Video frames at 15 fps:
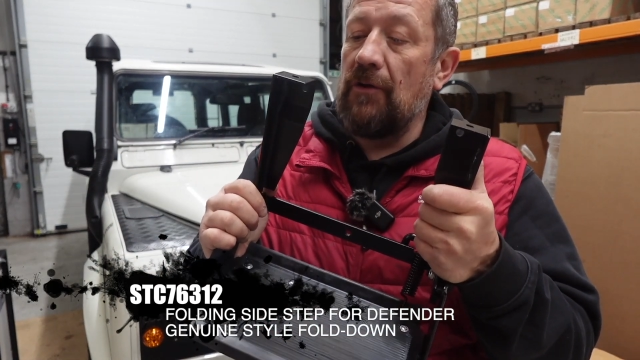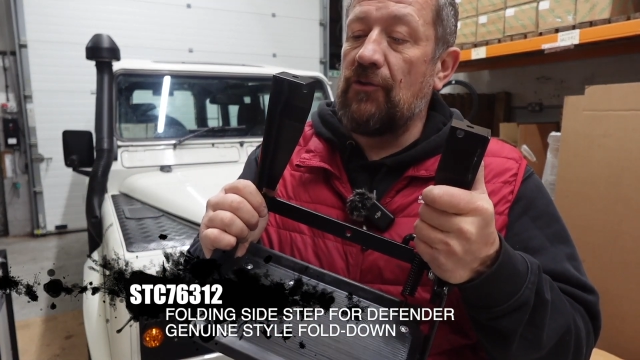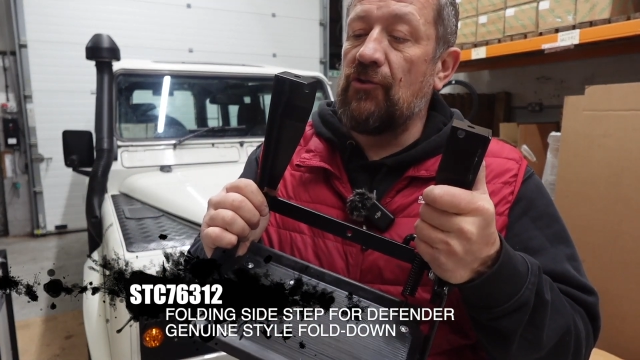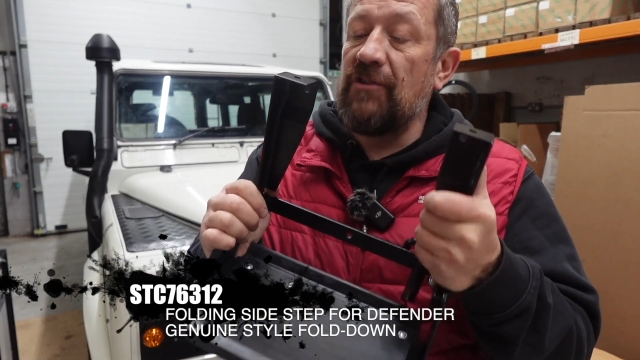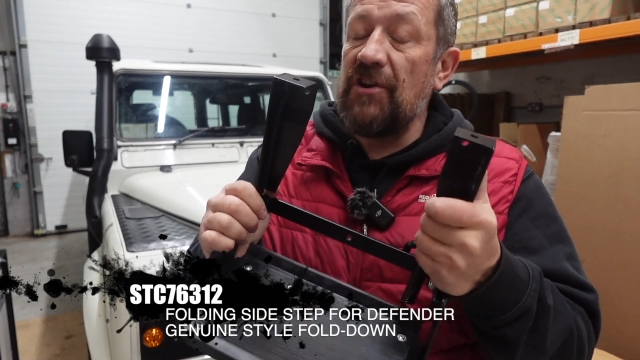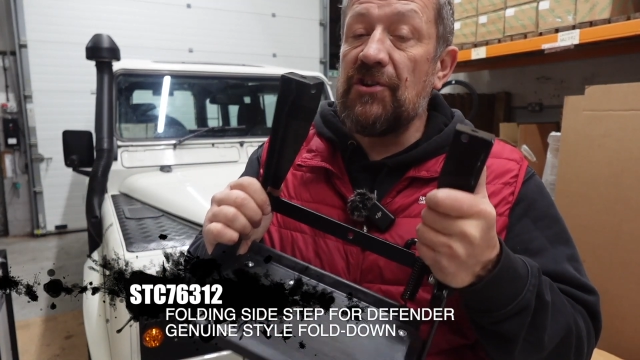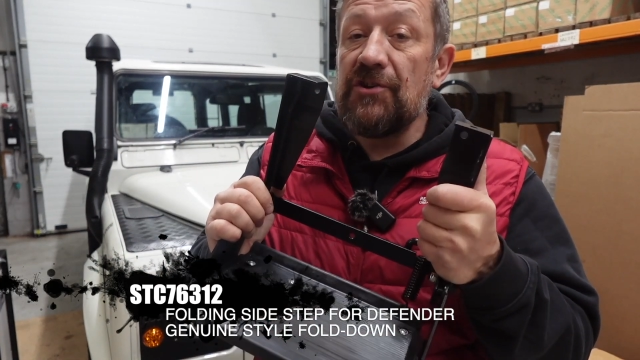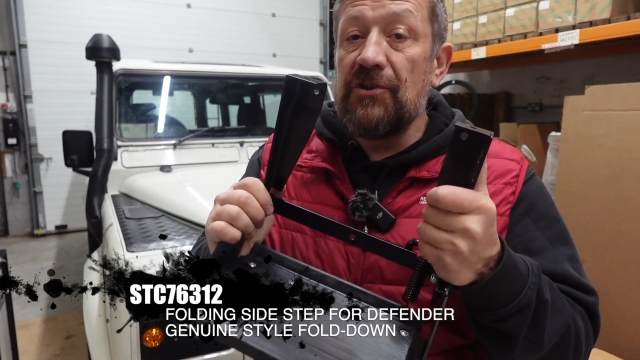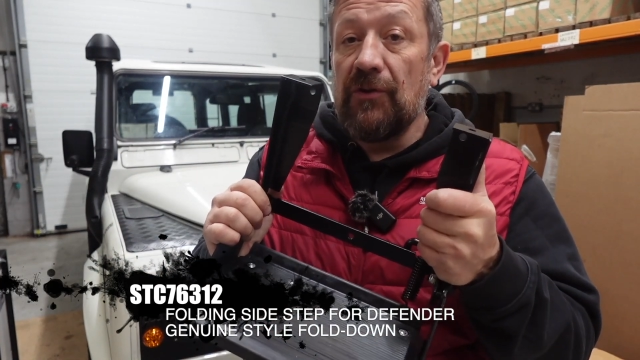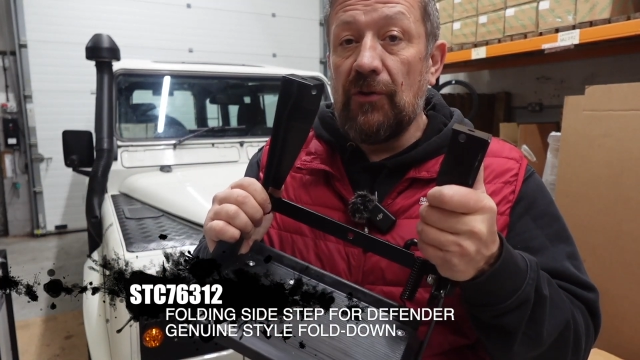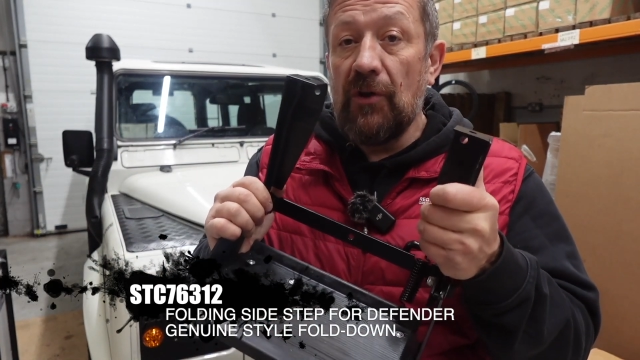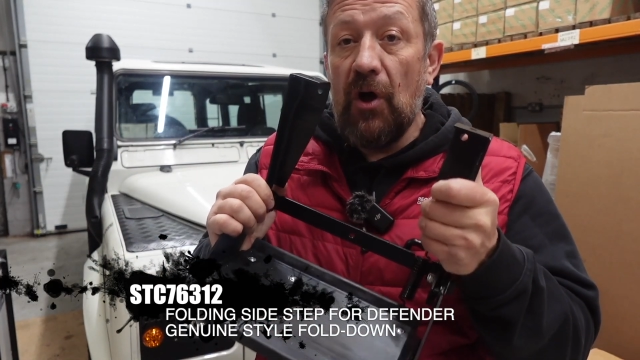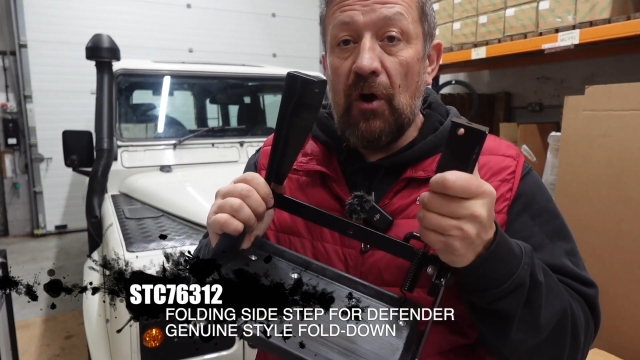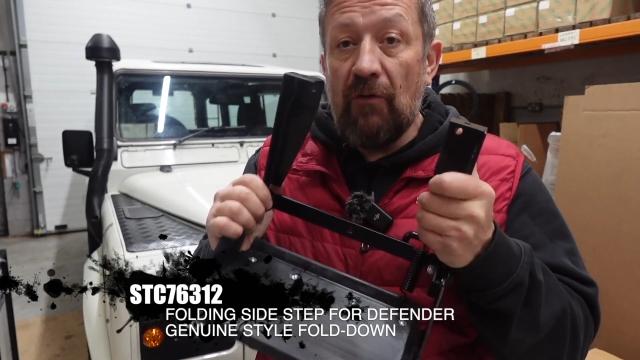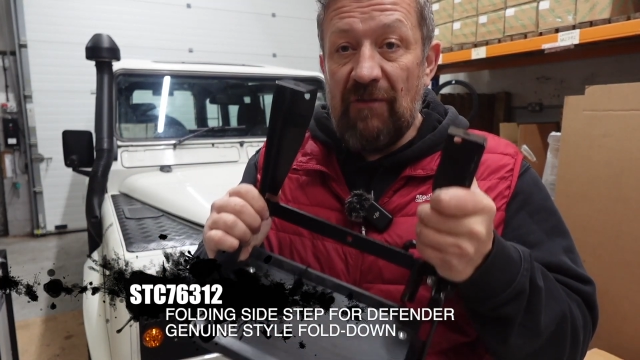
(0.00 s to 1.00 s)

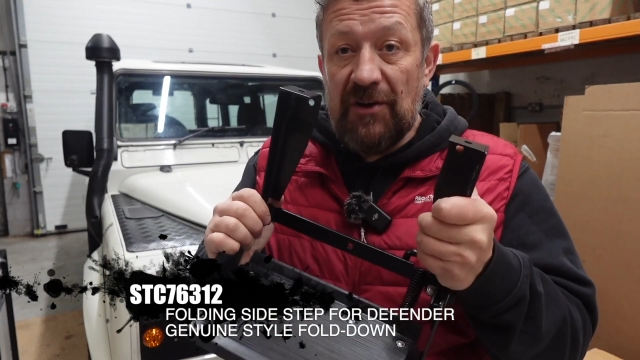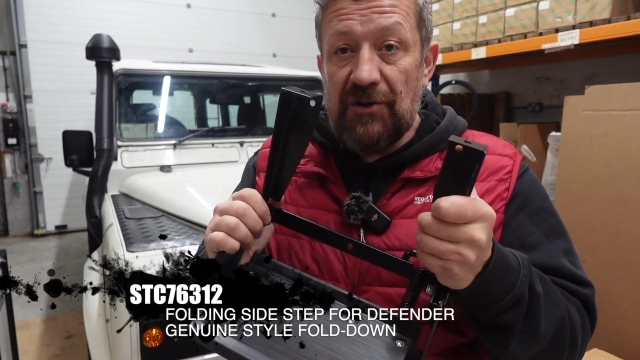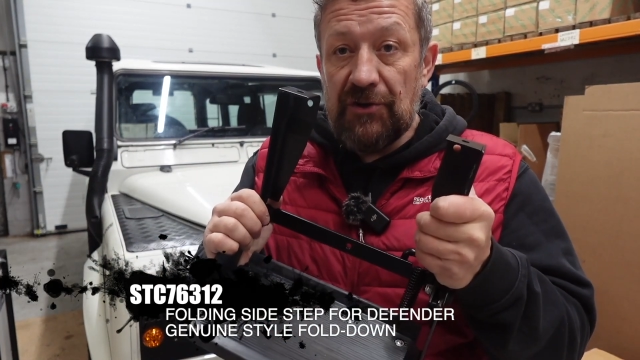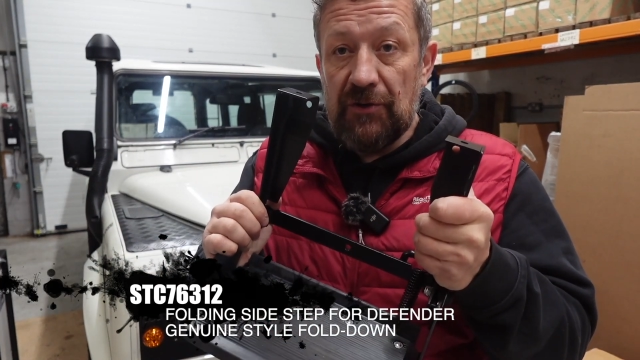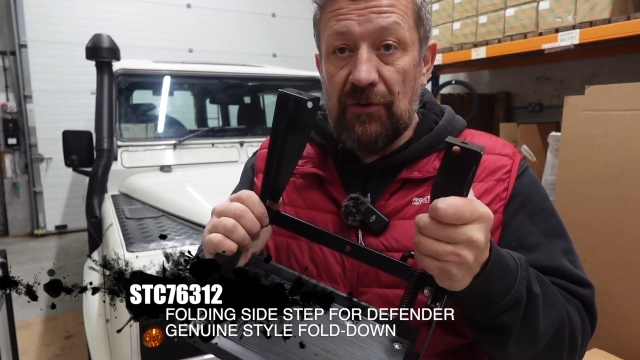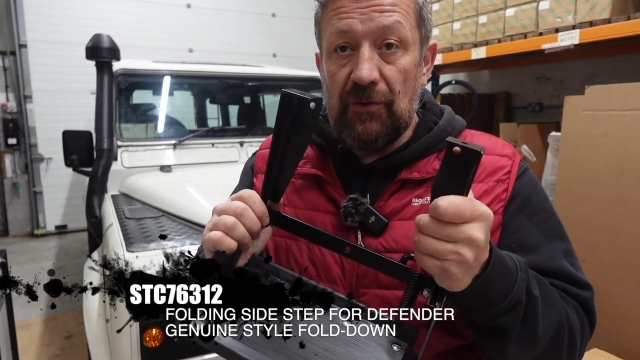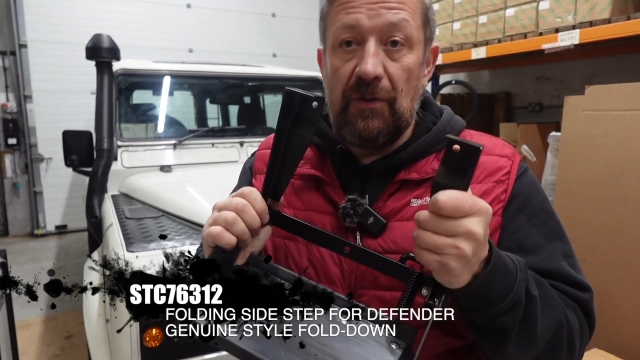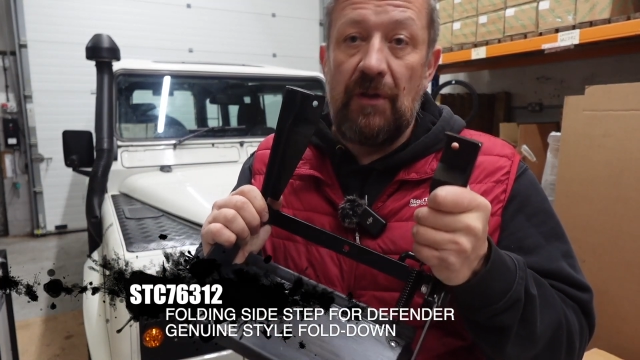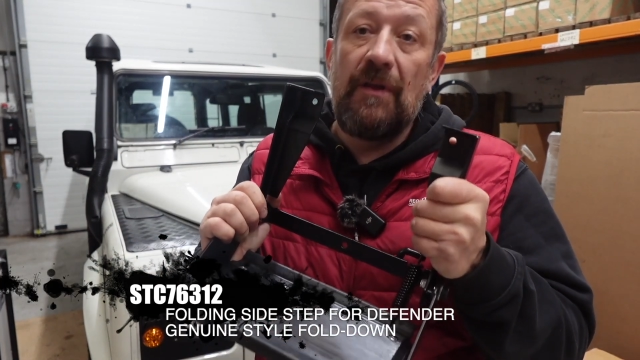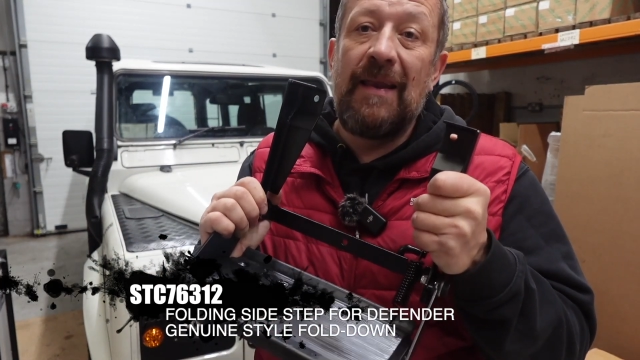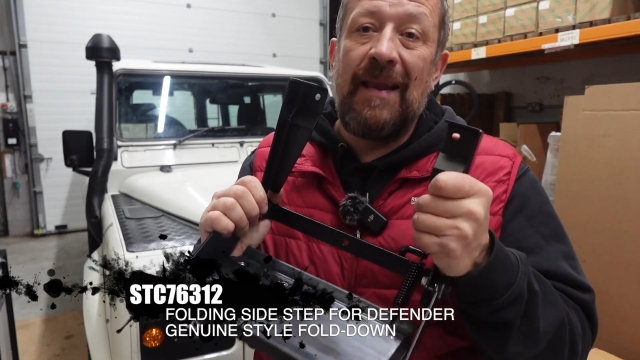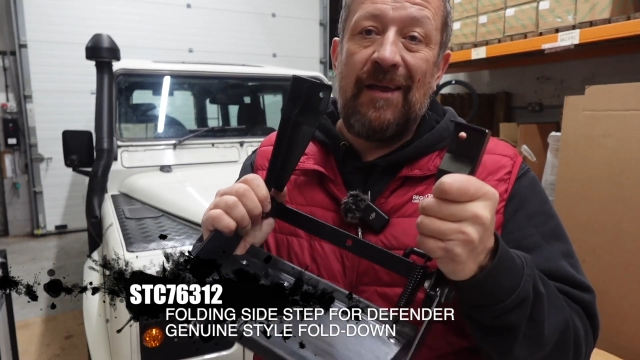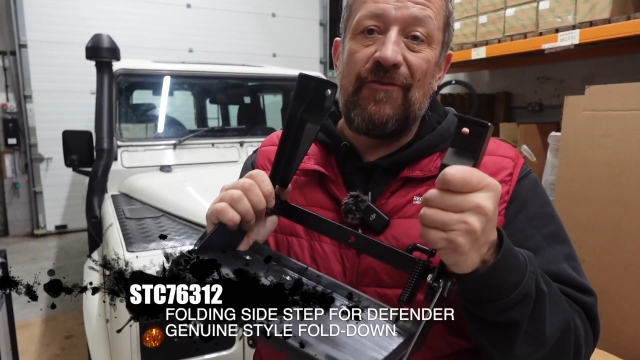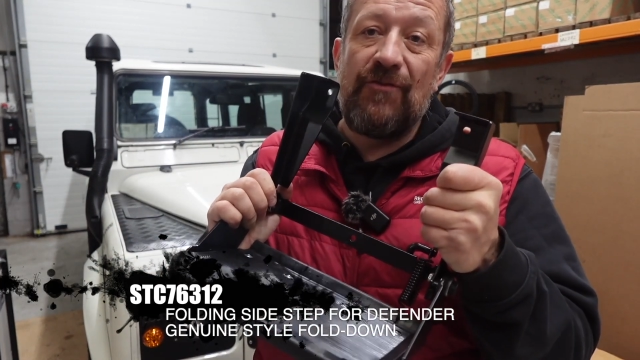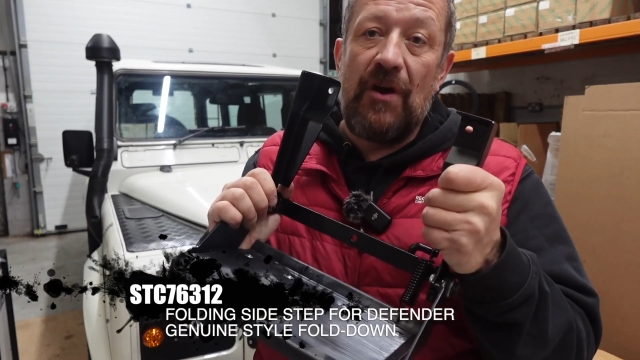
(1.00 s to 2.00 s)
traditional original
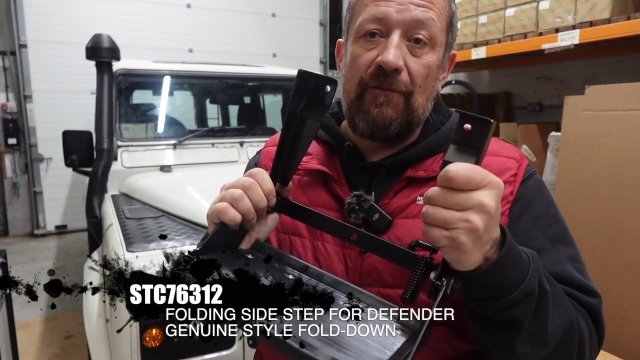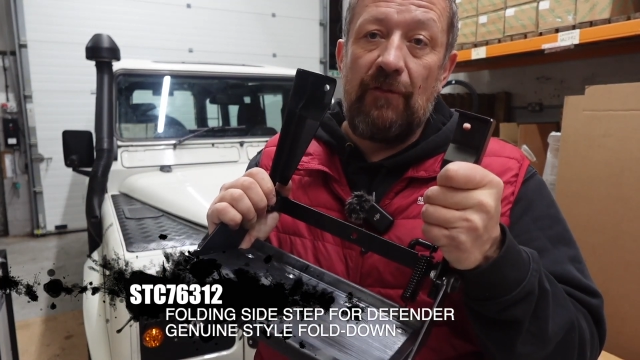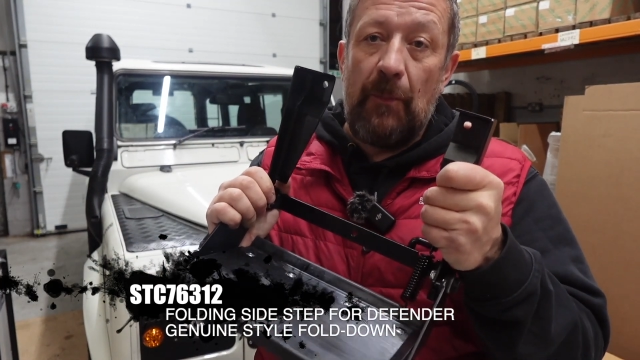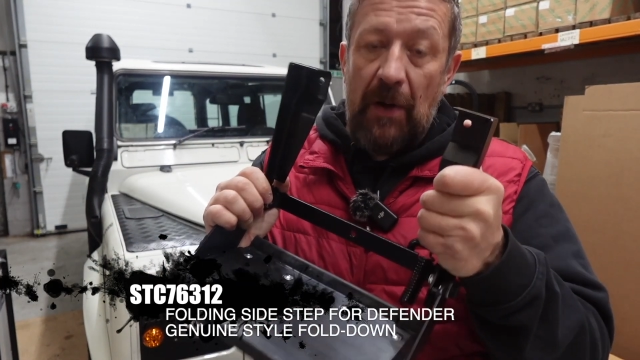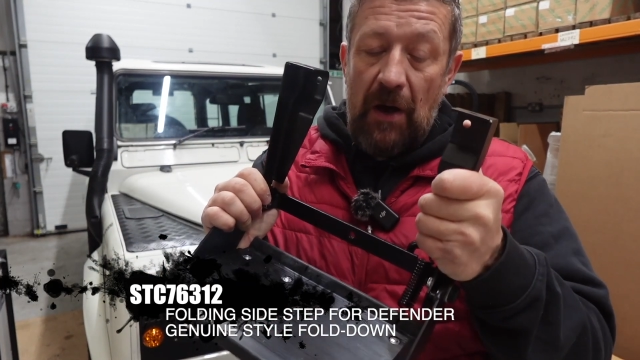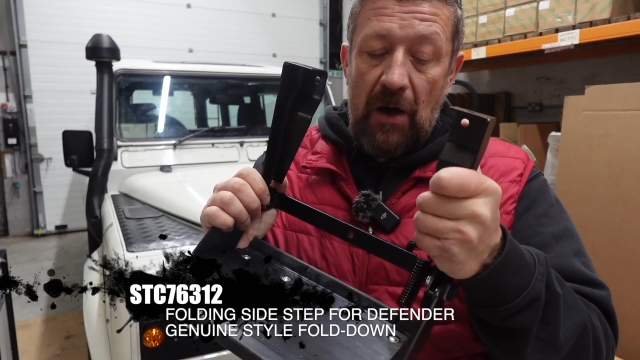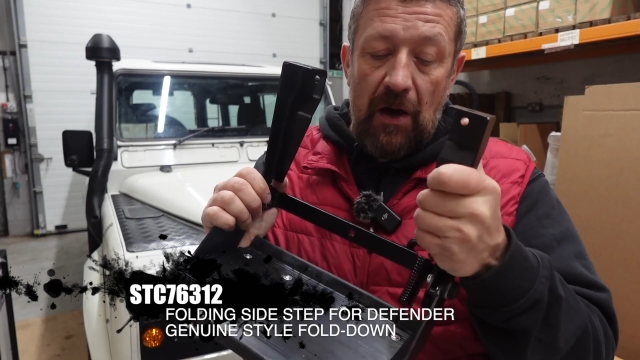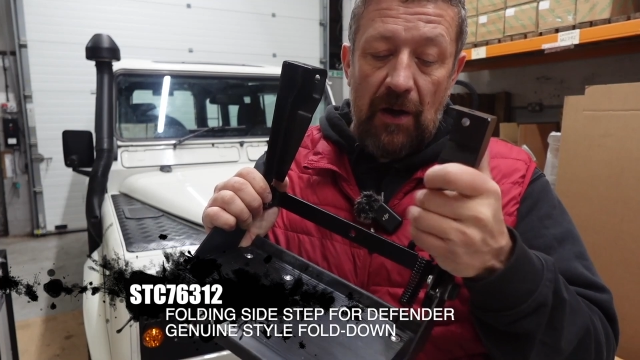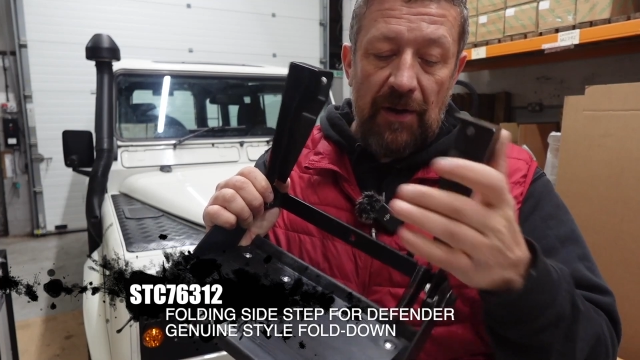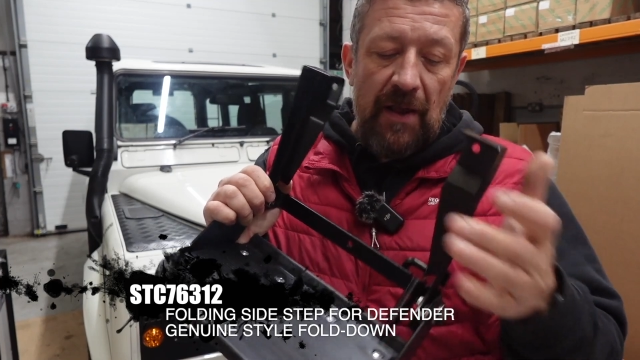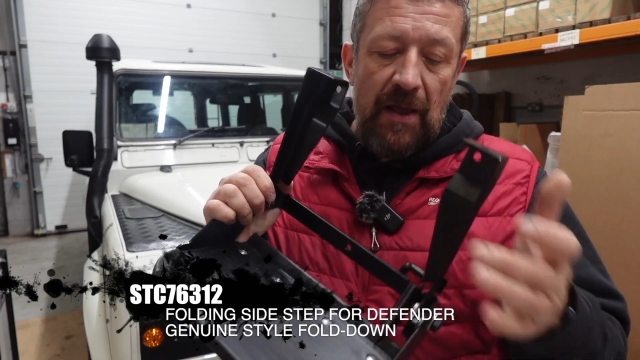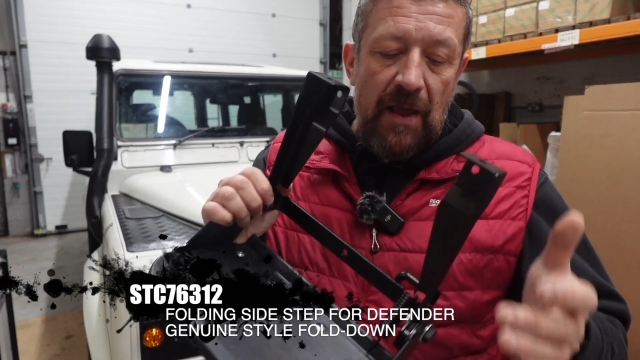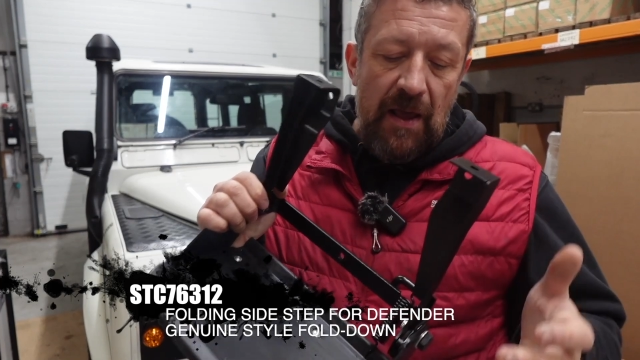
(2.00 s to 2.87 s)
Land Rover part,